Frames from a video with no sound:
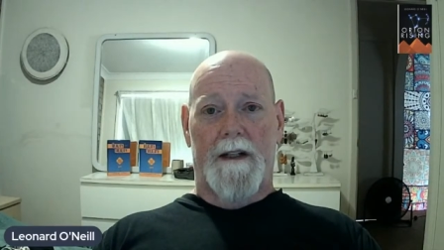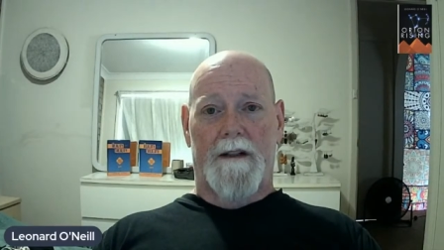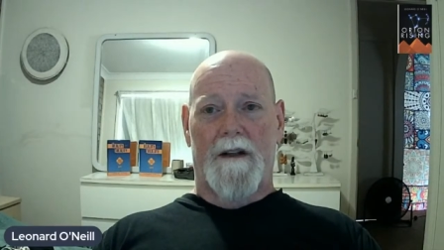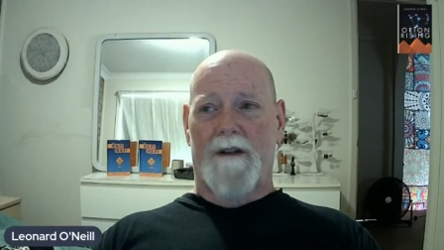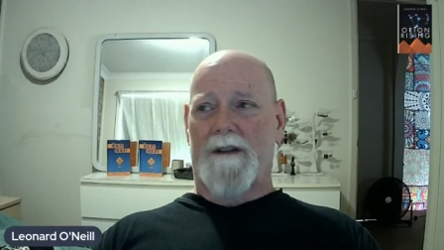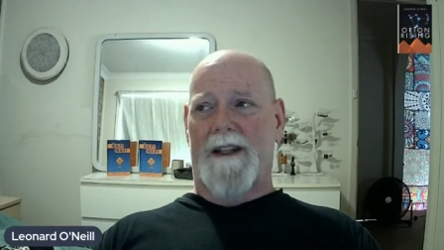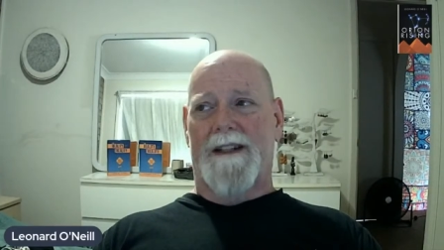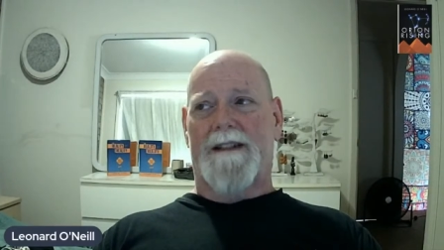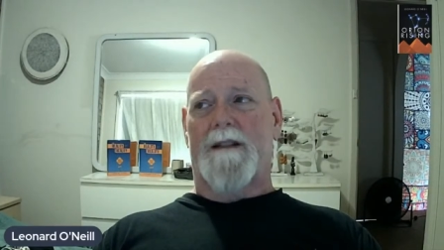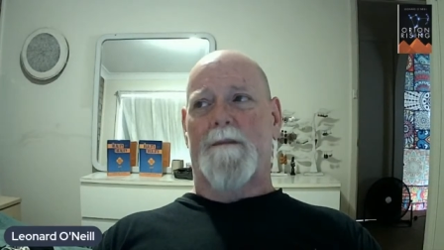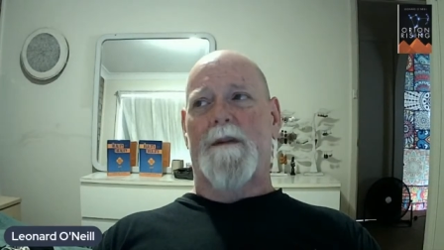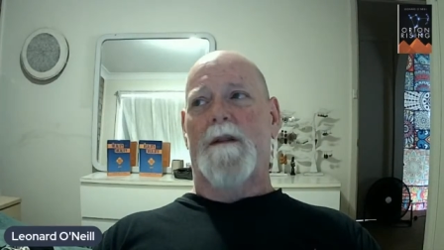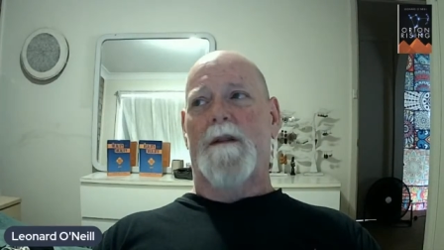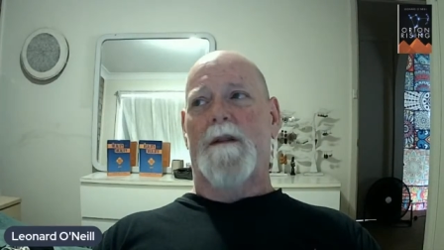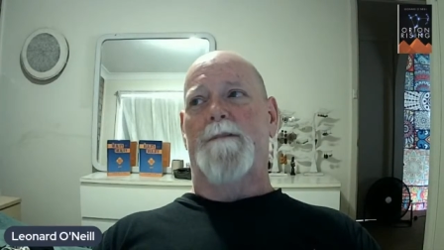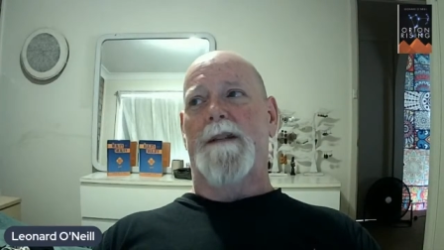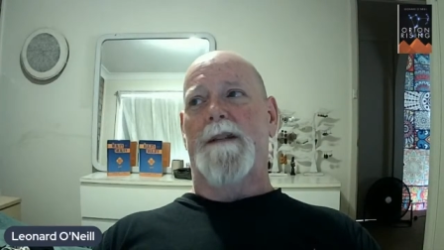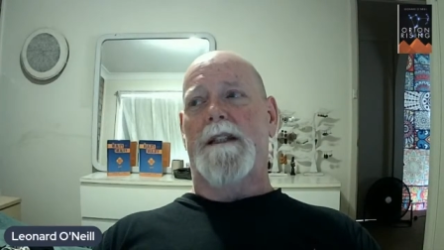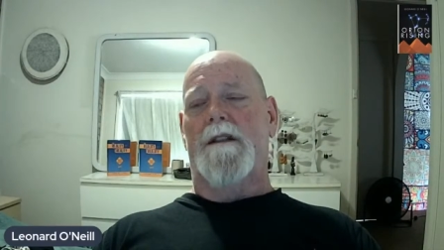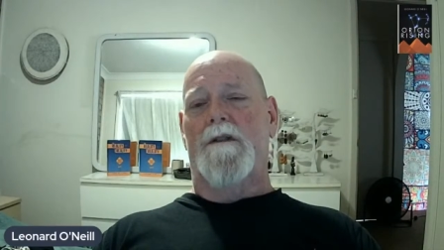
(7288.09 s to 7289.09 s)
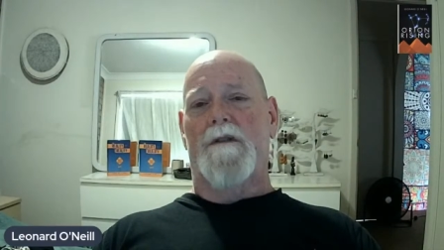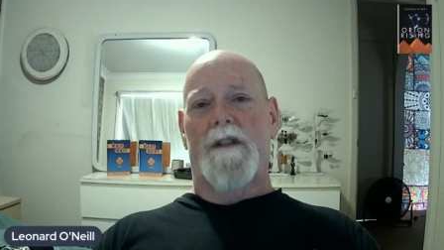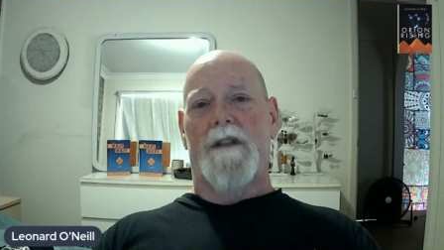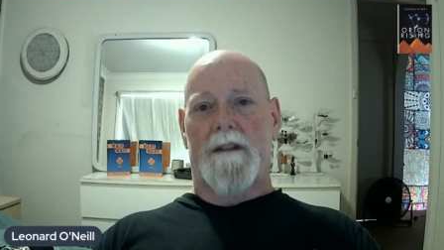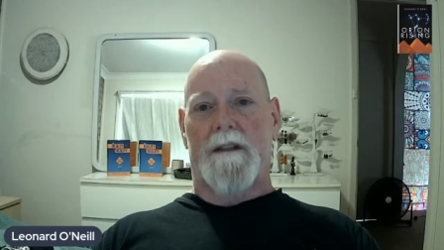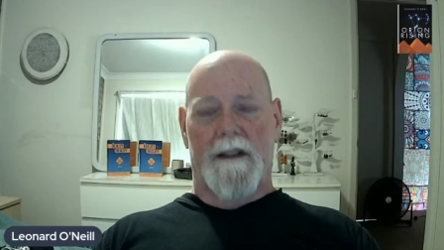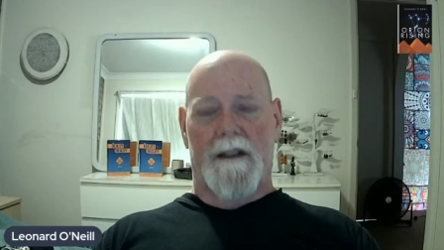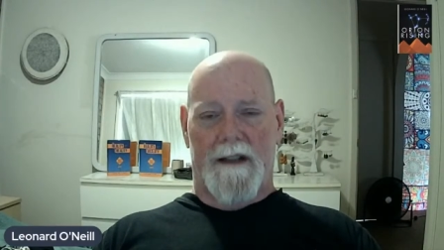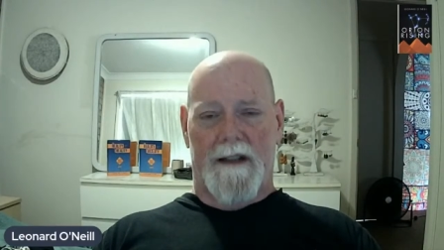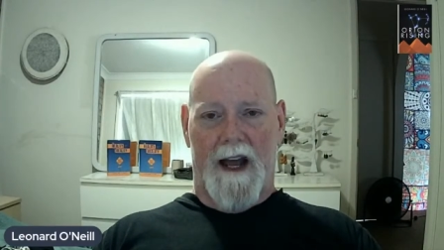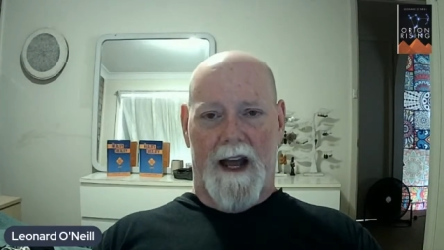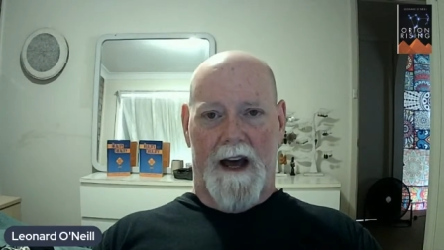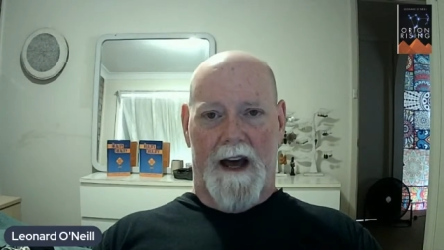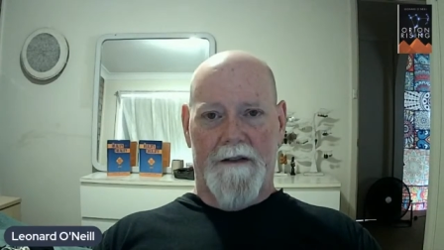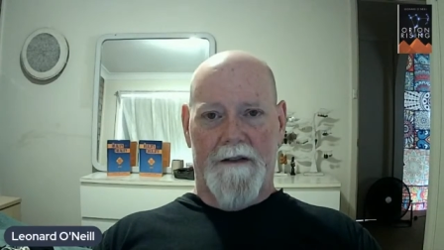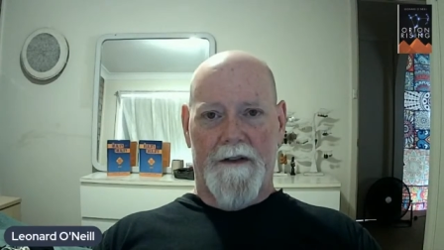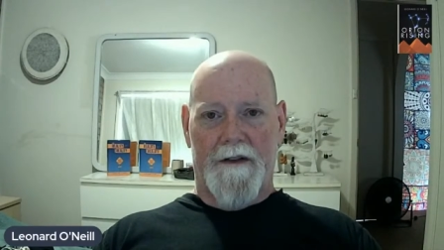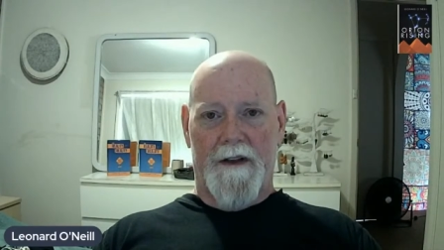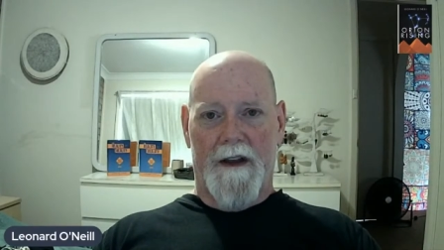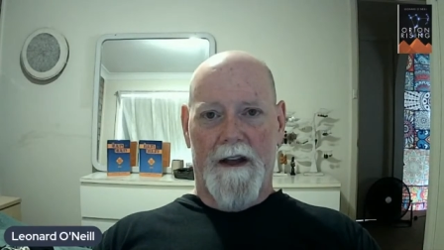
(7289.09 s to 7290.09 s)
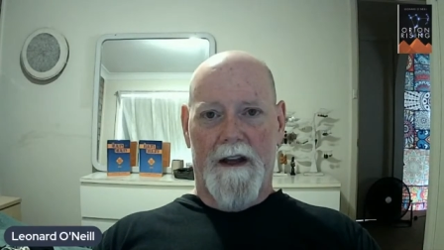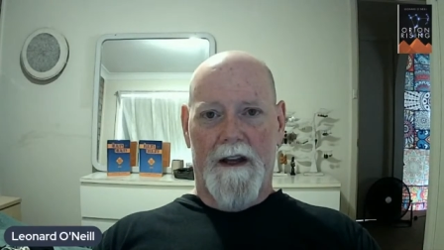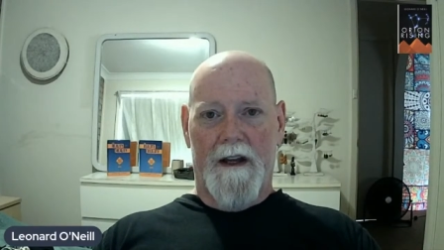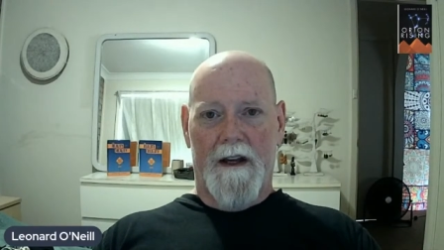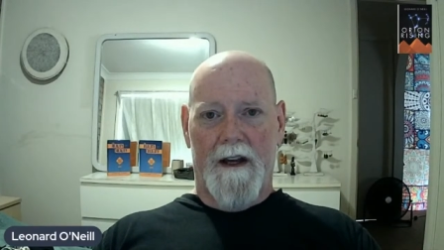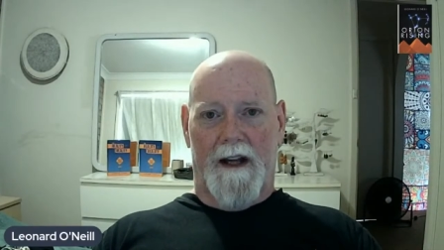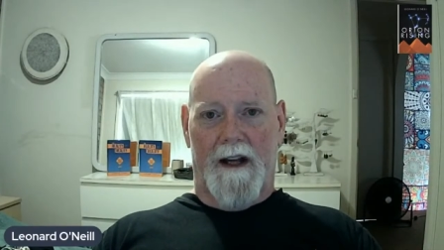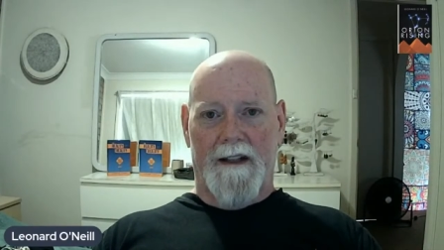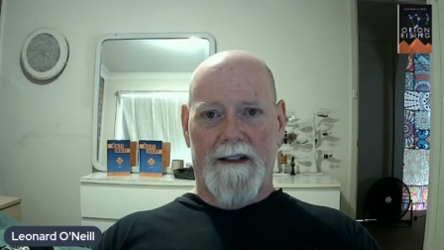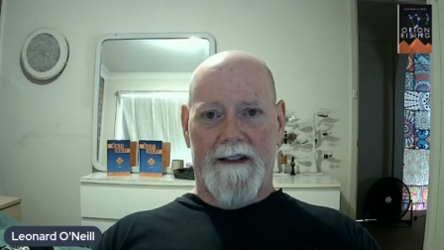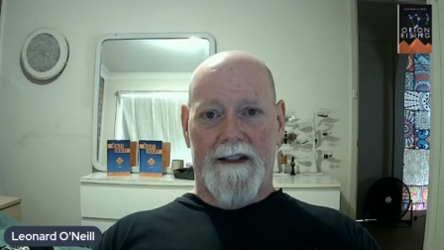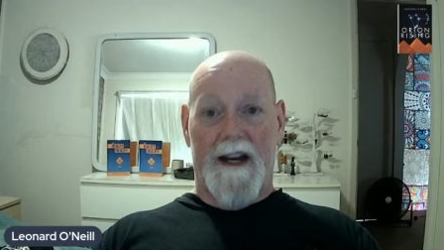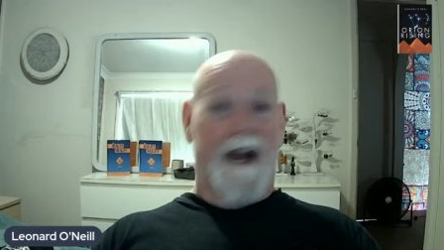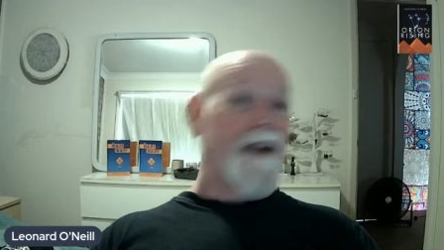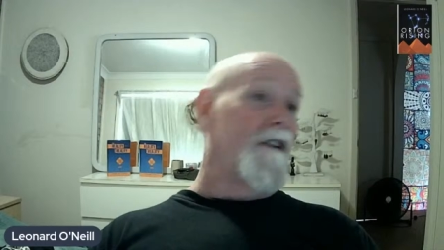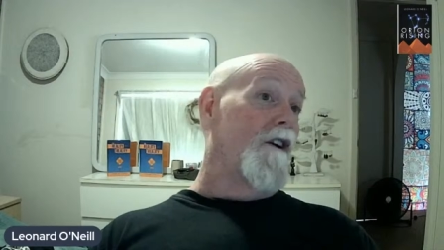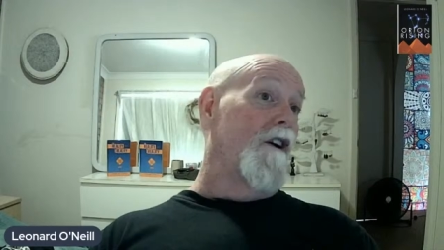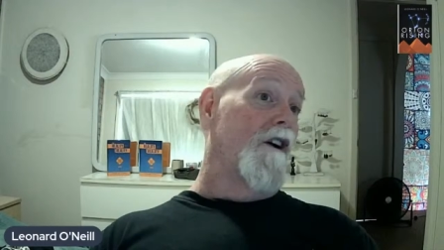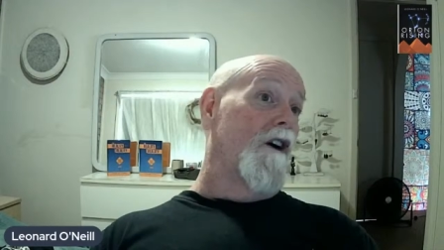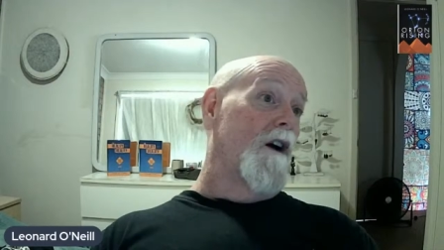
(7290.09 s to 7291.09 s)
Don't let somebody beat you into death and stand there and go, I'm